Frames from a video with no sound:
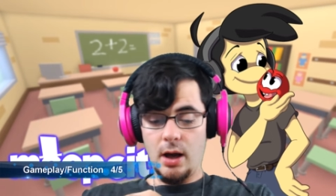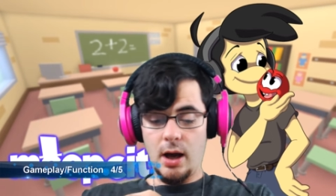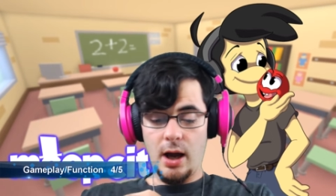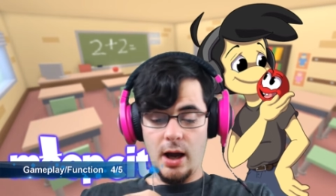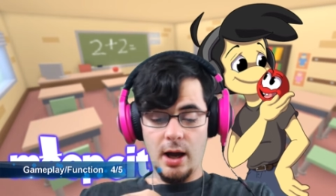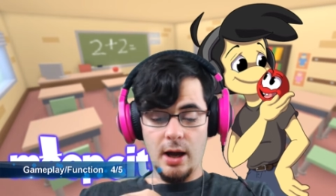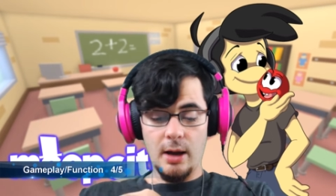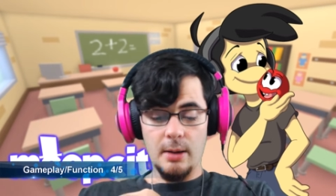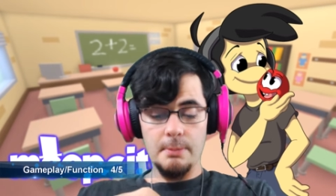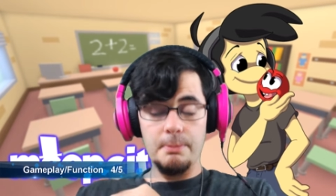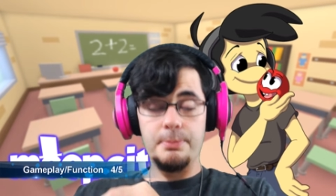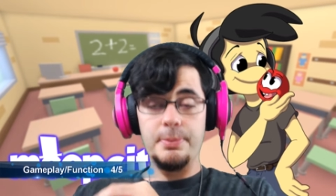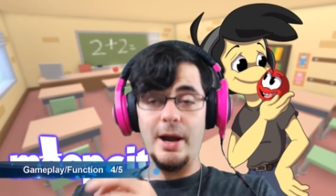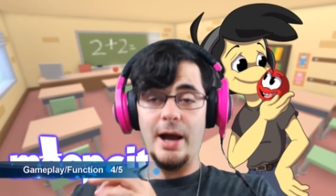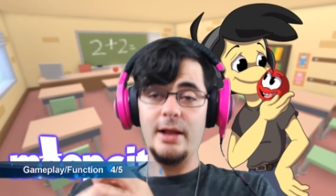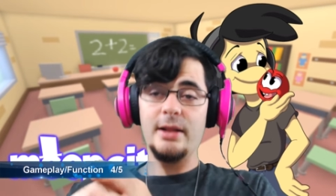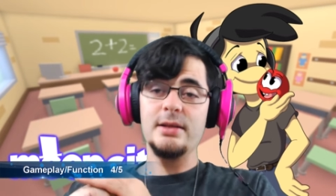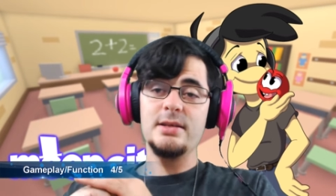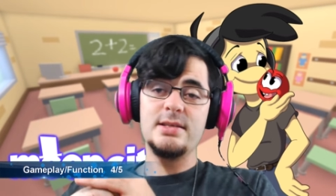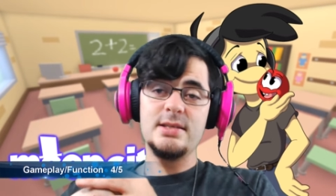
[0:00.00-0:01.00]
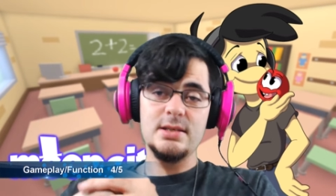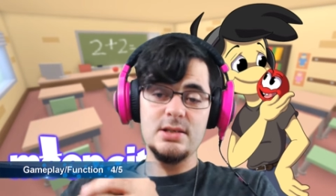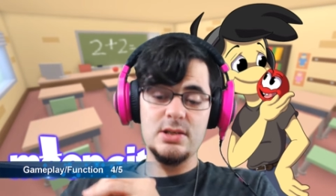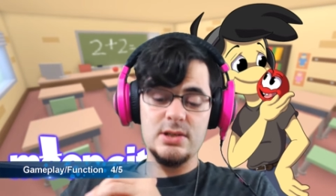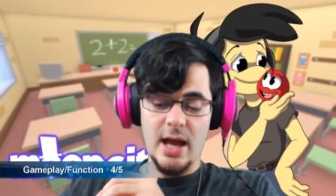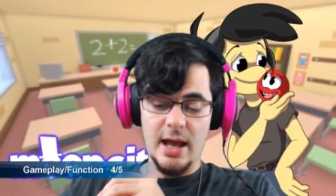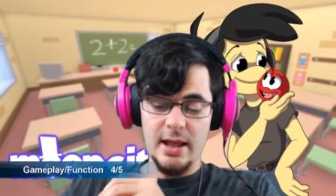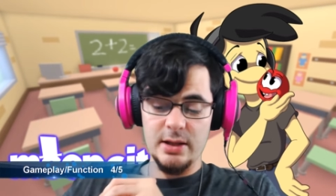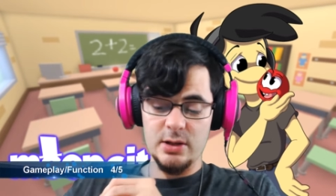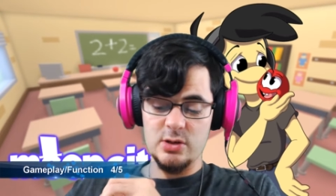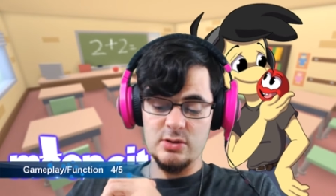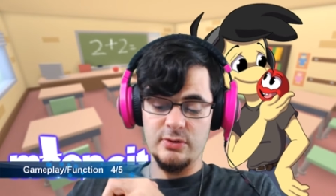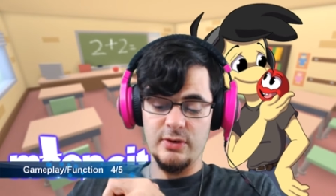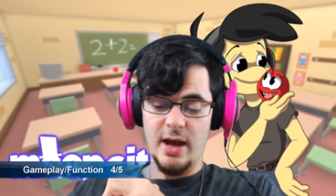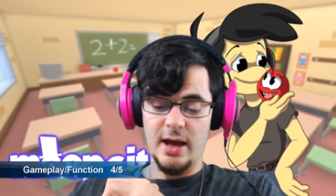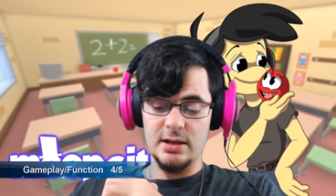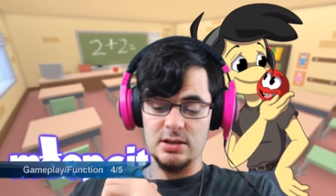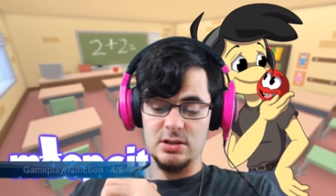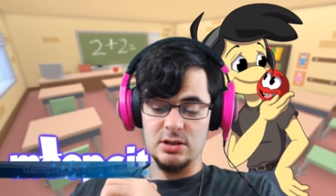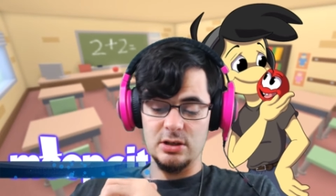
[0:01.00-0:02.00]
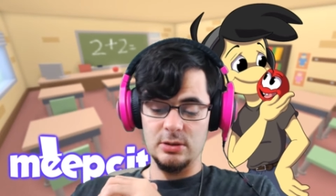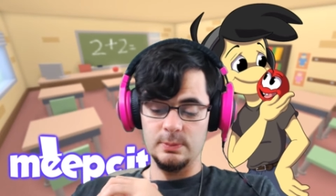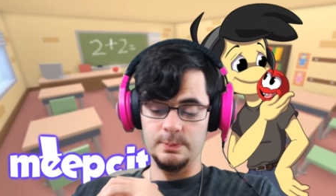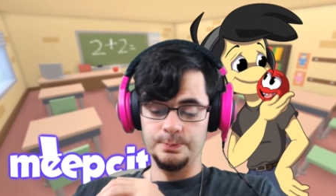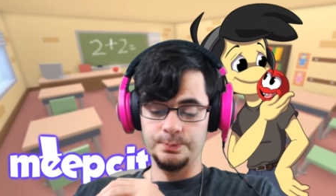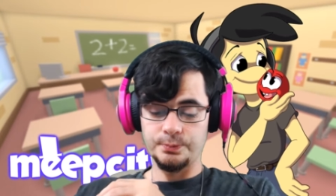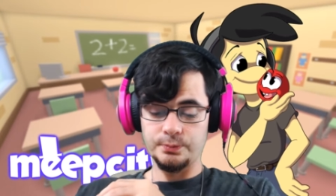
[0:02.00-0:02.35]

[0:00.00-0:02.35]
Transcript: Um, balance and challenge factor.